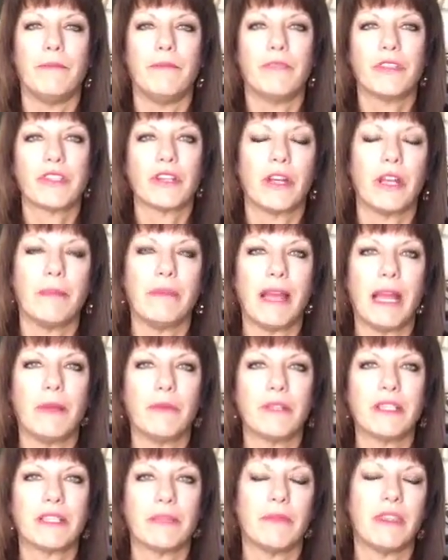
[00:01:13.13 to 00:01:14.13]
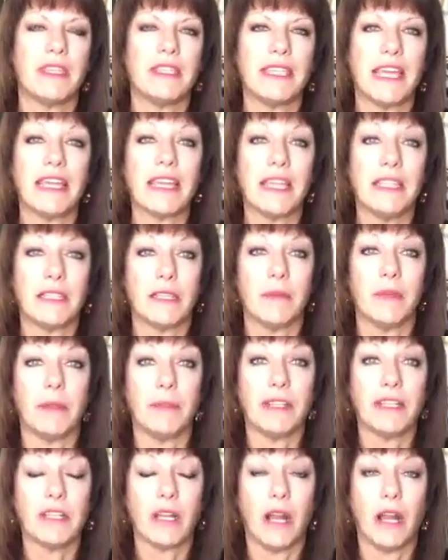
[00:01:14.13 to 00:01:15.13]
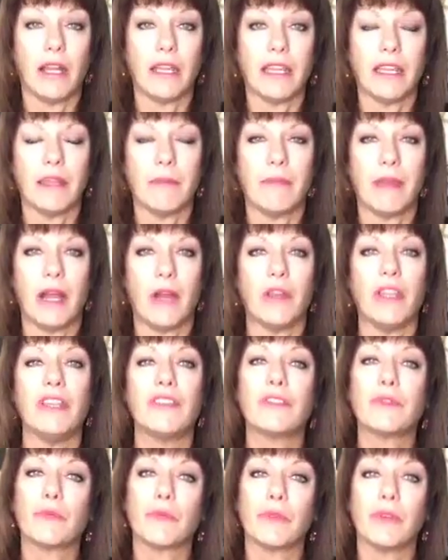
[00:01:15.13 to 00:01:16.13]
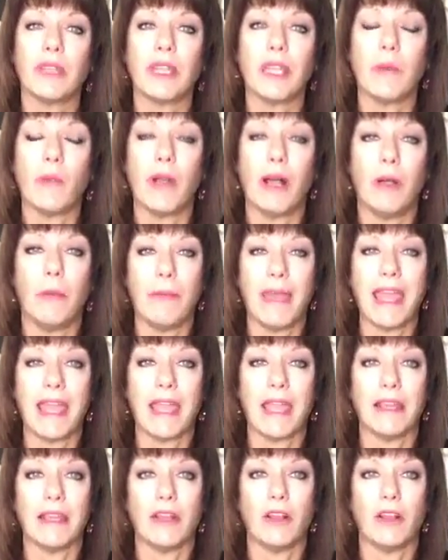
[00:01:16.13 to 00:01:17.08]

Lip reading: Starting back with some of the decades I'm going to be talking about, it's really well made.